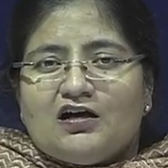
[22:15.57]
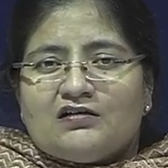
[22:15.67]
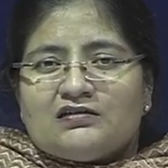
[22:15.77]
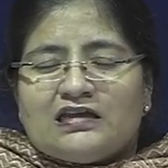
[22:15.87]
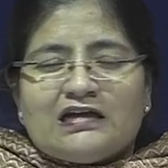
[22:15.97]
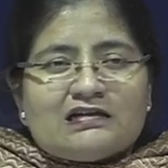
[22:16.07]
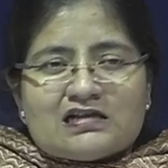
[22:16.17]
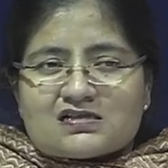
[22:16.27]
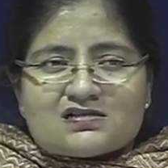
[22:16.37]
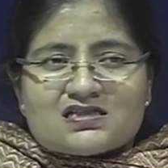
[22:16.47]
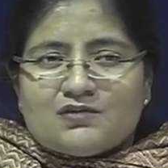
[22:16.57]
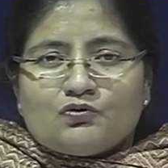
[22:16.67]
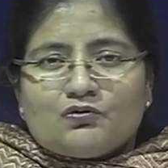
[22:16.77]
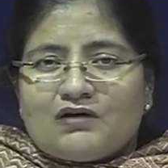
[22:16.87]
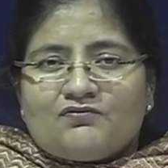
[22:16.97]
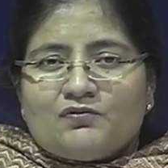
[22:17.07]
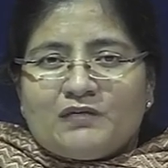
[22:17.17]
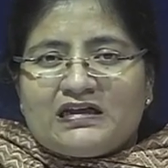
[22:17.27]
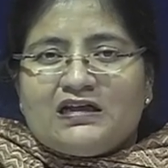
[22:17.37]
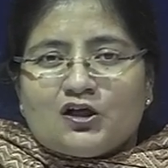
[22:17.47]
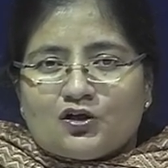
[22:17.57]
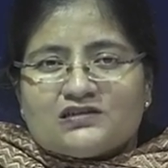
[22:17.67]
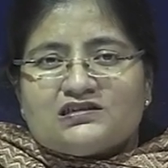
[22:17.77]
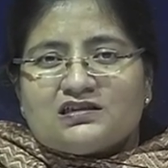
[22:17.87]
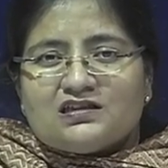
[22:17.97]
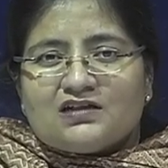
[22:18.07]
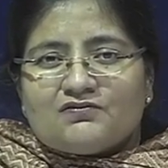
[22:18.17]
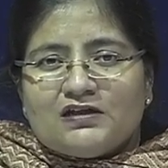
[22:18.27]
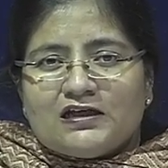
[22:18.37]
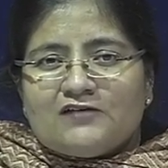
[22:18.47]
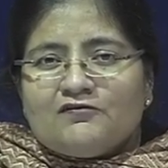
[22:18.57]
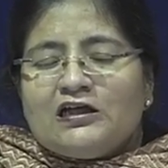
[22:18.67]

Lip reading: that doesn't seem to come from any logic that we have,